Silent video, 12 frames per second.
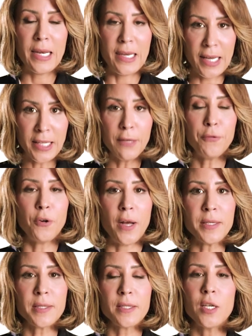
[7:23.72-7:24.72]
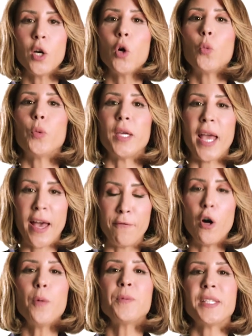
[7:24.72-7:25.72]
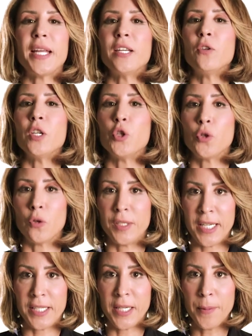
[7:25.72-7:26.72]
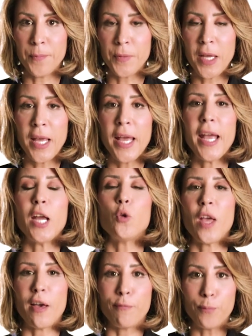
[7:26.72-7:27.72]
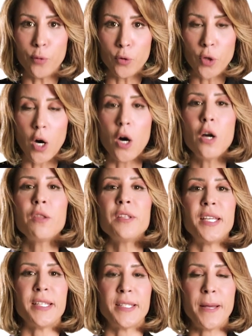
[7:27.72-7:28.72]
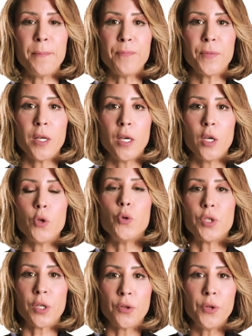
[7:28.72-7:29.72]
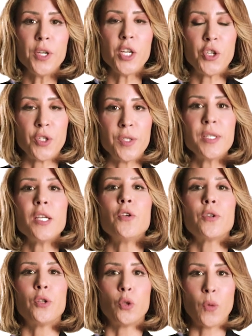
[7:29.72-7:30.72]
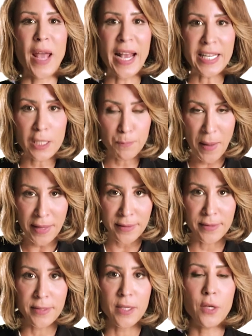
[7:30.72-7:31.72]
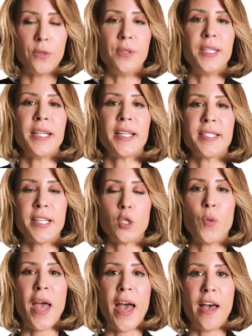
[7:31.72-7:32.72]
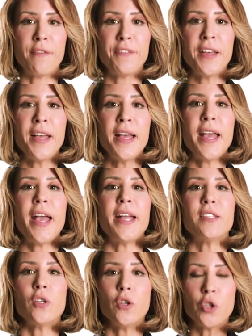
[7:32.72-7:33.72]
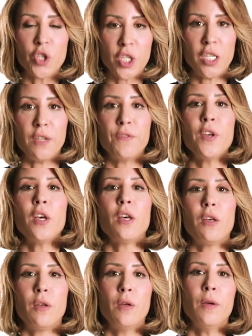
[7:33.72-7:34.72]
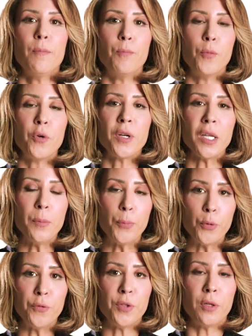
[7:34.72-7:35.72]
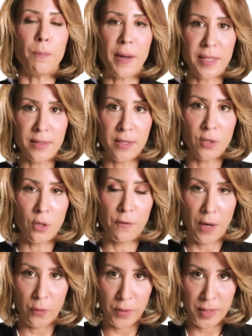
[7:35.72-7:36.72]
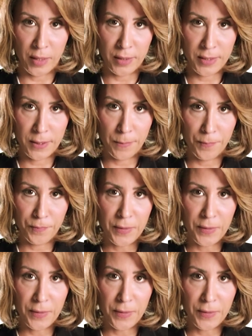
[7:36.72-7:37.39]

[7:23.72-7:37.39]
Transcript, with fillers: Lucky for us, we have obtained regional data, and we have pulled all the data using the regions in order to expand the data set we have and achieve a more improved robustness of our results.